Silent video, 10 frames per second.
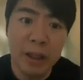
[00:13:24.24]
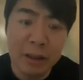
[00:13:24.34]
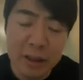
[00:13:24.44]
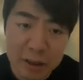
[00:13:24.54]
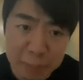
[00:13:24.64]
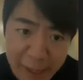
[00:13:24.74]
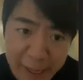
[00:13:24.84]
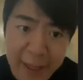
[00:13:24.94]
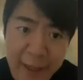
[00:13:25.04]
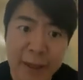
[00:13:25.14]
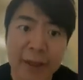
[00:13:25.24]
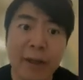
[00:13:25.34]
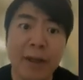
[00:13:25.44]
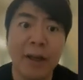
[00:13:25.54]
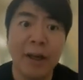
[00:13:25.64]

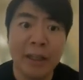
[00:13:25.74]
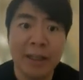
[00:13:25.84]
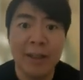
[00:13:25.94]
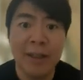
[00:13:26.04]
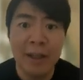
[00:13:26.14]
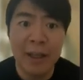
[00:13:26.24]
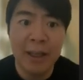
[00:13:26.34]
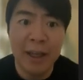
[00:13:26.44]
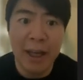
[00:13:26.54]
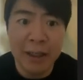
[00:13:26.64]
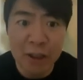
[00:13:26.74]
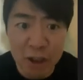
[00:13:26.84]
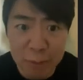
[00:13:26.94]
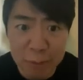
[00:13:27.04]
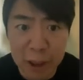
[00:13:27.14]
Spain, Italy, and
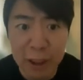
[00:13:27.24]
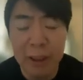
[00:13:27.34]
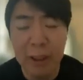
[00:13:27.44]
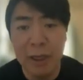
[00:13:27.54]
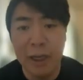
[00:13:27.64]
Germany,